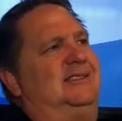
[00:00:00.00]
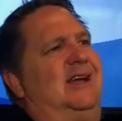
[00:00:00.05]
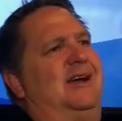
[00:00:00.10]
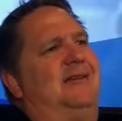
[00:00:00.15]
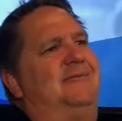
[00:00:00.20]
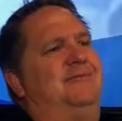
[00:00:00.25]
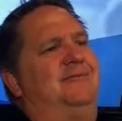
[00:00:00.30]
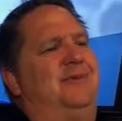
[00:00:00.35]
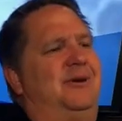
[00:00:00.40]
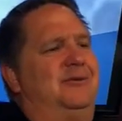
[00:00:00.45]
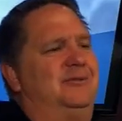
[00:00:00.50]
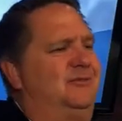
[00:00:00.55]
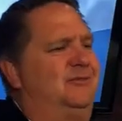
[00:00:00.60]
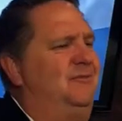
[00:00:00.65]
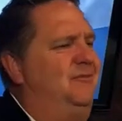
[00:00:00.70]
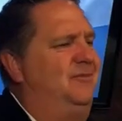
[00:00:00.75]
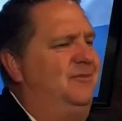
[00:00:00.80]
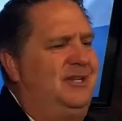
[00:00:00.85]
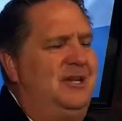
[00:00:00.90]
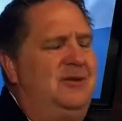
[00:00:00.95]
I
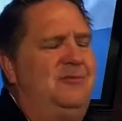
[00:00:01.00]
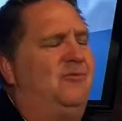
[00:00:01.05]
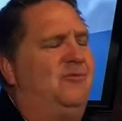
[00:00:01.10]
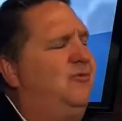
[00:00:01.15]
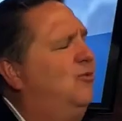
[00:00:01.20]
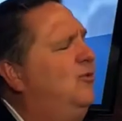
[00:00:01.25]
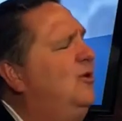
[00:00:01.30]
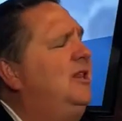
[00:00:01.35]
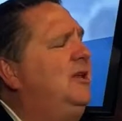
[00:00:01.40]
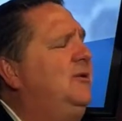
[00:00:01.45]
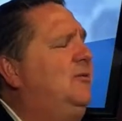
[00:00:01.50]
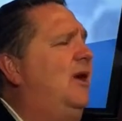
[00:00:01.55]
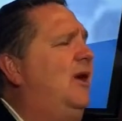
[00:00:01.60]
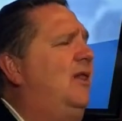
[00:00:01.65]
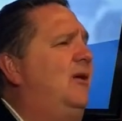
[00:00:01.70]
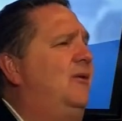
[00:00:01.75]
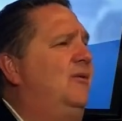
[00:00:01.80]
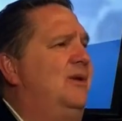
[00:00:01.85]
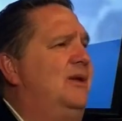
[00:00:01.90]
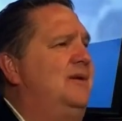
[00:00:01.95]
did really
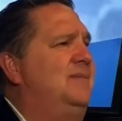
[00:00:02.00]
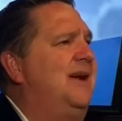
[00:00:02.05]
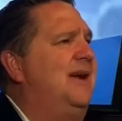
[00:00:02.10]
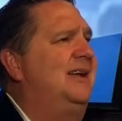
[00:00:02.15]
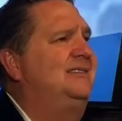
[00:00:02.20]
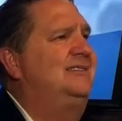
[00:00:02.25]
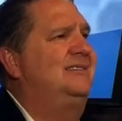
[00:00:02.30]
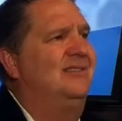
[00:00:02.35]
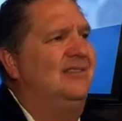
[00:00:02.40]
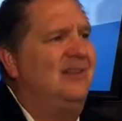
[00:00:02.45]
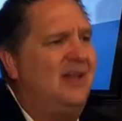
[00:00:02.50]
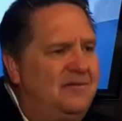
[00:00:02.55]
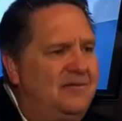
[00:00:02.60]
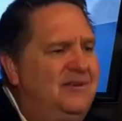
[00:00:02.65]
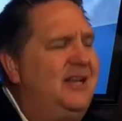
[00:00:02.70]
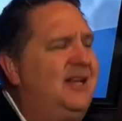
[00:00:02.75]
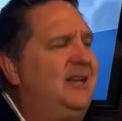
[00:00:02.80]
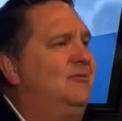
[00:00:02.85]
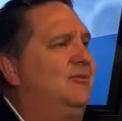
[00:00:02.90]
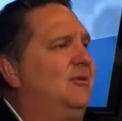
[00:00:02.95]
well at RE/MAX, loved
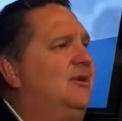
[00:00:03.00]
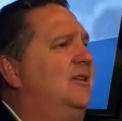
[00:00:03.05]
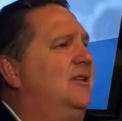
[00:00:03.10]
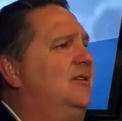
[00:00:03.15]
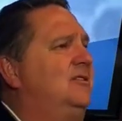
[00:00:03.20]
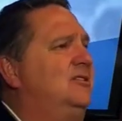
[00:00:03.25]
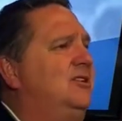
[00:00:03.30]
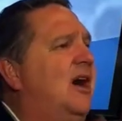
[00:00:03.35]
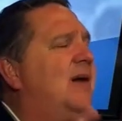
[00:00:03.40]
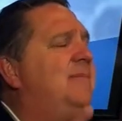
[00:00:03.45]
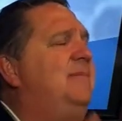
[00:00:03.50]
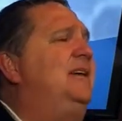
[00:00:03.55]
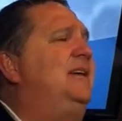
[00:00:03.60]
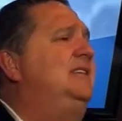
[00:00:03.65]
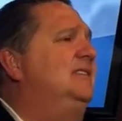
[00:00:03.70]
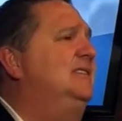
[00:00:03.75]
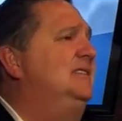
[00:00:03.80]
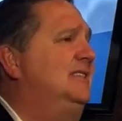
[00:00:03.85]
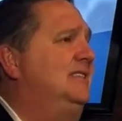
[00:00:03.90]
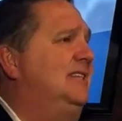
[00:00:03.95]
it, one of their top
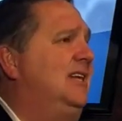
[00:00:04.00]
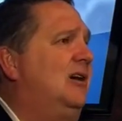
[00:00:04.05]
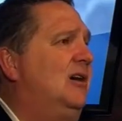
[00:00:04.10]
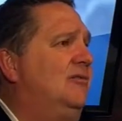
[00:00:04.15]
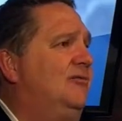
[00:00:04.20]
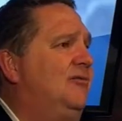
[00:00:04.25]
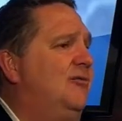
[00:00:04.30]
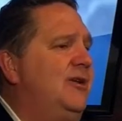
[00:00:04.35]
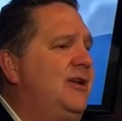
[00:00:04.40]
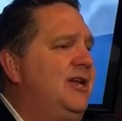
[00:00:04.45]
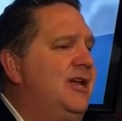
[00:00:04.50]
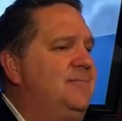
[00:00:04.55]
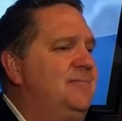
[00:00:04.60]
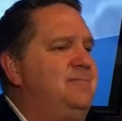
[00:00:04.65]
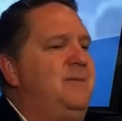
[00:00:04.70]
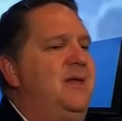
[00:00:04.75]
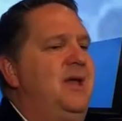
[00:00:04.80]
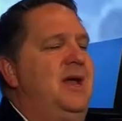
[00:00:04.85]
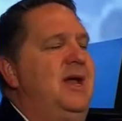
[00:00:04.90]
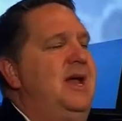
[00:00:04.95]
agents in California.
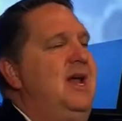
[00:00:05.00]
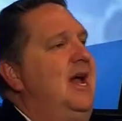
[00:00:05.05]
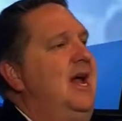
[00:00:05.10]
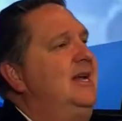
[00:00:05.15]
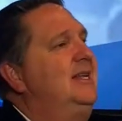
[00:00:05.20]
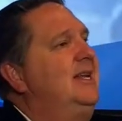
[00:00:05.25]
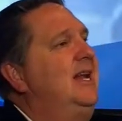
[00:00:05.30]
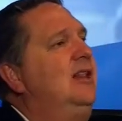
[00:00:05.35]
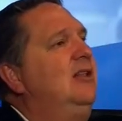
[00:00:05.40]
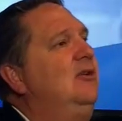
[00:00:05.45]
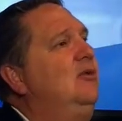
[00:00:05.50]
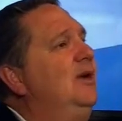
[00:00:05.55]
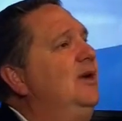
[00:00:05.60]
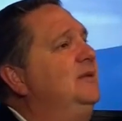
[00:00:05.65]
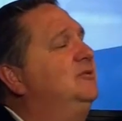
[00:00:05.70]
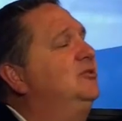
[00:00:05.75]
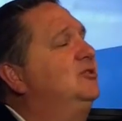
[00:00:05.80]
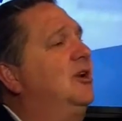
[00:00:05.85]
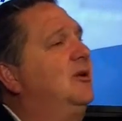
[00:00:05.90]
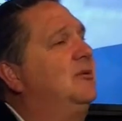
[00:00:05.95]
And Keller
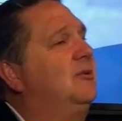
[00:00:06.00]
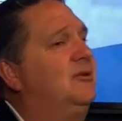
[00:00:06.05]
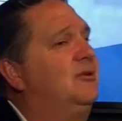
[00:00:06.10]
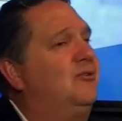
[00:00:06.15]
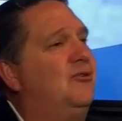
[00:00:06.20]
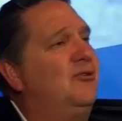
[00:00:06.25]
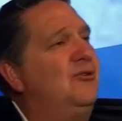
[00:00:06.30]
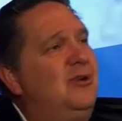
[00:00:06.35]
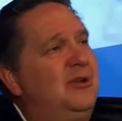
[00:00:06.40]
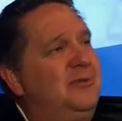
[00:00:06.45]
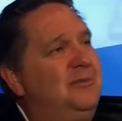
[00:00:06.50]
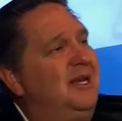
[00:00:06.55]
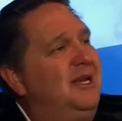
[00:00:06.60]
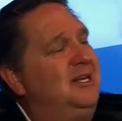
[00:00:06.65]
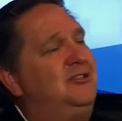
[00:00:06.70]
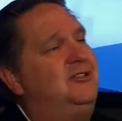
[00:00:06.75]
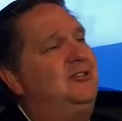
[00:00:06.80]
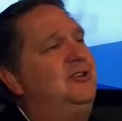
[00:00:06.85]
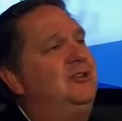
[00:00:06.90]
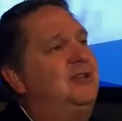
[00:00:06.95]
Williams started recruiting me
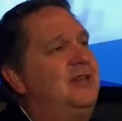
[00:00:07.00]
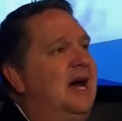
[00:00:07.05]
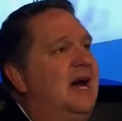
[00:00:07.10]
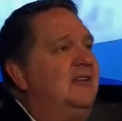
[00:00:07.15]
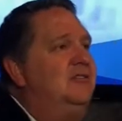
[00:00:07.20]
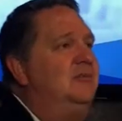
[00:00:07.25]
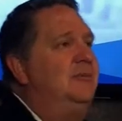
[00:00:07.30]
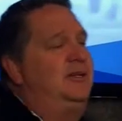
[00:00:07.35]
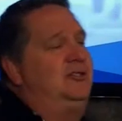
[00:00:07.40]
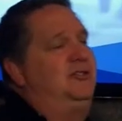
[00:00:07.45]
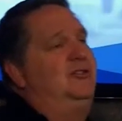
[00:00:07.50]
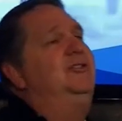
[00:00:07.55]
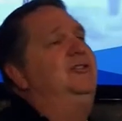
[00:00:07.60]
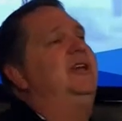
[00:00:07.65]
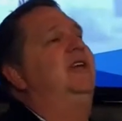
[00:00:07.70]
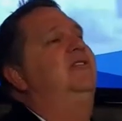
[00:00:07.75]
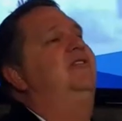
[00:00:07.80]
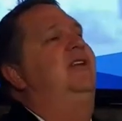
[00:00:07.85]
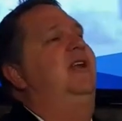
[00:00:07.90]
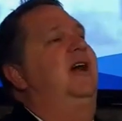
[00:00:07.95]
in 2000. By
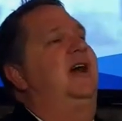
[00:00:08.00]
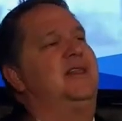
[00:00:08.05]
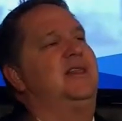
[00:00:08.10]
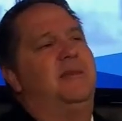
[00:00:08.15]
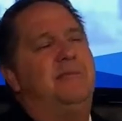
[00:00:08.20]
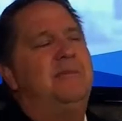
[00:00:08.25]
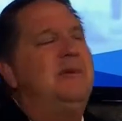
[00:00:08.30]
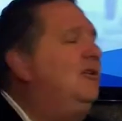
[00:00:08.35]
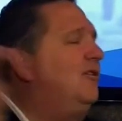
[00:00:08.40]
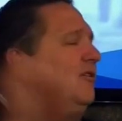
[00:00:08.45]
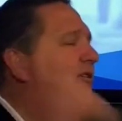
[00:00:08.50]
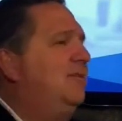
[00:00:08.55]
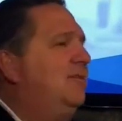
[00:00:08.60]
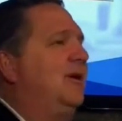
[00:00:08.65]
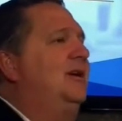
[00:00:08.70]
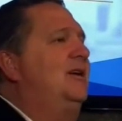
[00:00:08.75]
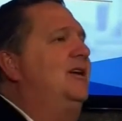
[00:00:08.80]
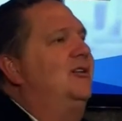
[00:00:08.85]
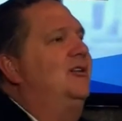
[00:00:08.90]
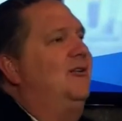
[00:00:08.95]
2009, in the middle of the
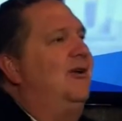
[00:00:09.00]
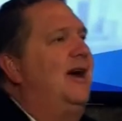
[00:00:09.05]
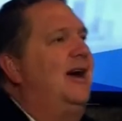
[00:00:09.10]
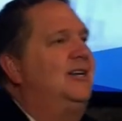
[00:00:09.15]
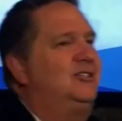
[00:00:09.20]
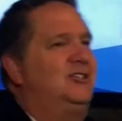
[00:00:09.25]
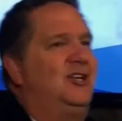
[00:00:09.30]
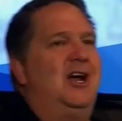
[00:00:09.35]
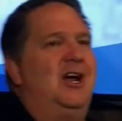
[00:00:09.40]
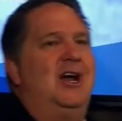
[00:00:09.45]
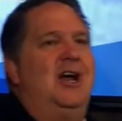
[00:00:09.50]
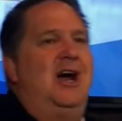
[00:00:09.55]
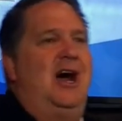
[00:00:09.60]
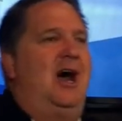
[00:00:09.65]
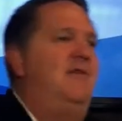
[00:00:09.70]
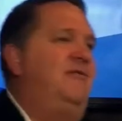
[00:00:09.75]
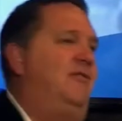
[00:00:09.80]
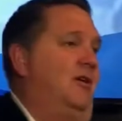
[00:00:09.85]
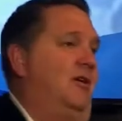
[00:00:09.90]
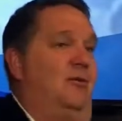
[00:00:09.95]
market crash,
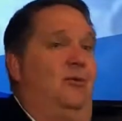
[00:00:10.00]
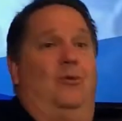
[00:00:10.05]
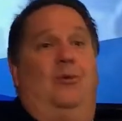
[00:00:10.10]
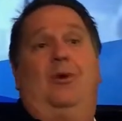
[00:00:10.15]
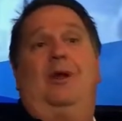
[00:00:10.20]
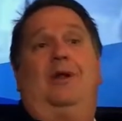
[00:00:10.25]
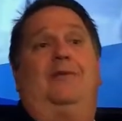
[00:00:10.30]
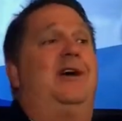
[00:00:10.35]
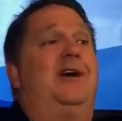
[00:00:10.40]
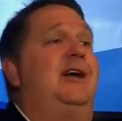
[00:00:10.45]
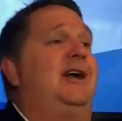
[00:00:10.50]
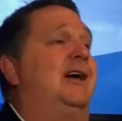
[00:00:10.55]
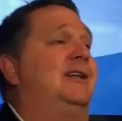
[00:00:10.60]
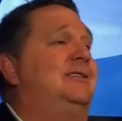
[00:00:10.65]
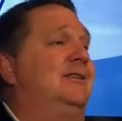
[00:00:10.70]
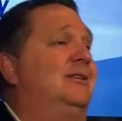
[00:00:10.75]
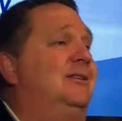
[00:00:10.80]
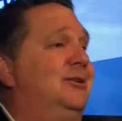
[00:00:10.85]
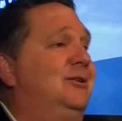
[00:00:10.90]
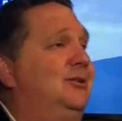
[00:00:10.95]
I figured, what have I got
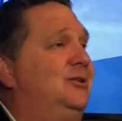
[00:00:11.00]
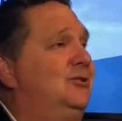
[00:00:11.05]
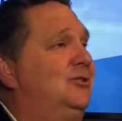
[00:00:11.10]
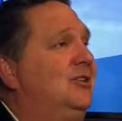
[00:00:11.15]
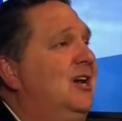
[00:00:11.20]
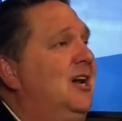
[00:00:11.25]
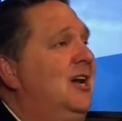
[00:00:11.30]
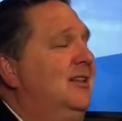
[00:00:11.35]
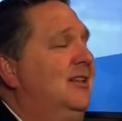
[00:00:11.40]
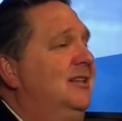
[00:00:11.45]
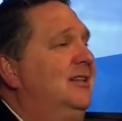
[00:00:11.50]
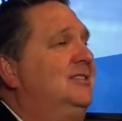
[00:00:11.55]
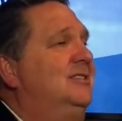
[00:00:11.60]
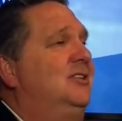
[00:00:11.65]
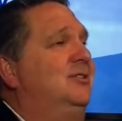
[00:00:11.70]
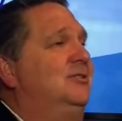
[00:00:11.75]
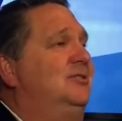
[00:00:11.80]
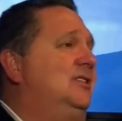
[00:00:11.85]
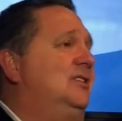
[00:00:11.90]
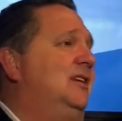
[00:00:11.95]
to lose? Let's
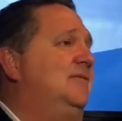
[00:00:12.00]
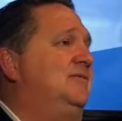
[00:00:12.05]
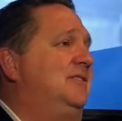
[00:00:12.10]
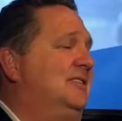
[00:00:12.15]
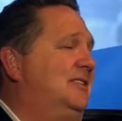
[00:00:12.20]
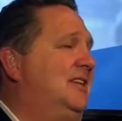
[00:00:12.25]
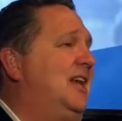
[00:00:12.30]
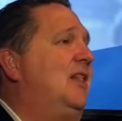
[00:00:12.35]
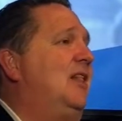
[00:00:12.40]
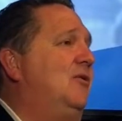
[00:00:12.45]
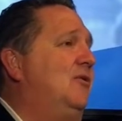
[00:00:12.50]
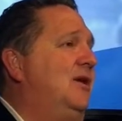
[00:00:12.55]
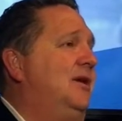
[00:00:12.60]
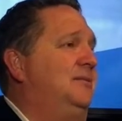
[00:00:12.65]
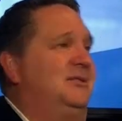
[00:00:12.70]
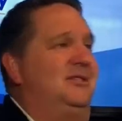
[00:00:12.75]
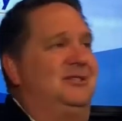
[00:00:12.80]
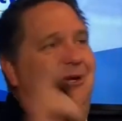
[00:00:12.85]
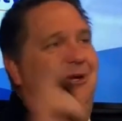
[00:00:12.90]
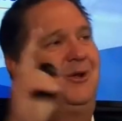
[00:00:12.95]
go see if this Keller
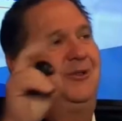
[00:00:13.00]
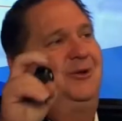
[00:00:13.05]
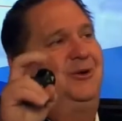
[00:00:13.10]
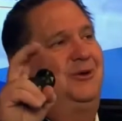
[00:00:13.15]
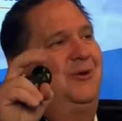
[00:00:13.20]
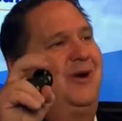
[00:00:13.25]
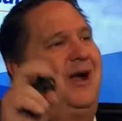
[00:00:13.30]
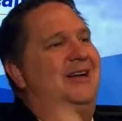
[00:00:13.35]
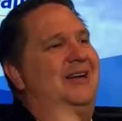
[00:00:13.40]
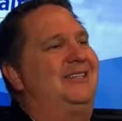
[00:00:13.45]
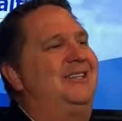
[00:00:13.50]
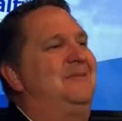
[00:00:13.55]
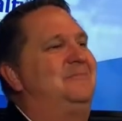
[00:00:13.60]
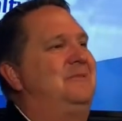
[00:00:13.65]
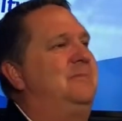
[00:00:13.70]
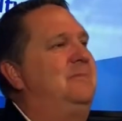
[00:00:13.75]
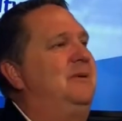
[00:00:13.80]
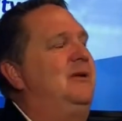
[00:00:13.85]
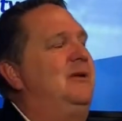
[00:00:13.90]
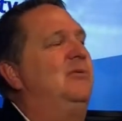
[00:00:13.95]
Williams is all they're cracked up
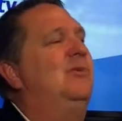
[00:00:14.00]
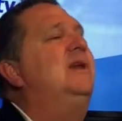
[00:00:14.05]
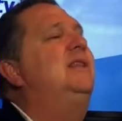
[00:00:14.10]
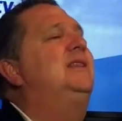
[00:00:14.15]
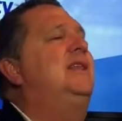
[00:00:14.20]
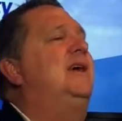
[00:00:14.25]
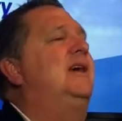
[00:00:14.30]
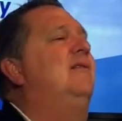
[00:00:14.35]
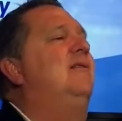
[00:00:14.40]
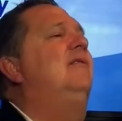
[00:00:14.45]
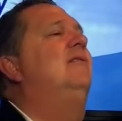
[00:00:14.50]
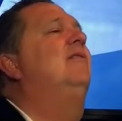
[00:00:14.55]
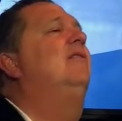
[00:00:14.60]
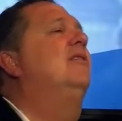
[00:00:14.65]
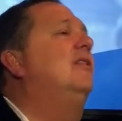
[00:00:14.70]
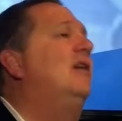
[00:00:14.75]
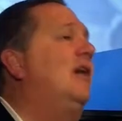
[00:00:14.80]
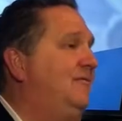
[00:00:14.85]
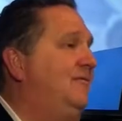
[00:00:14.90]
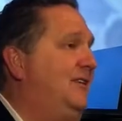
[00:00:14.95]
to be. Went there,
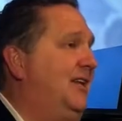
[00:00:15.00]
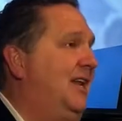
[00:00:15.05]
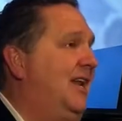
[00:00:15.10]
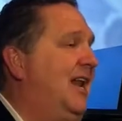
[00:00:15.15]
loved it.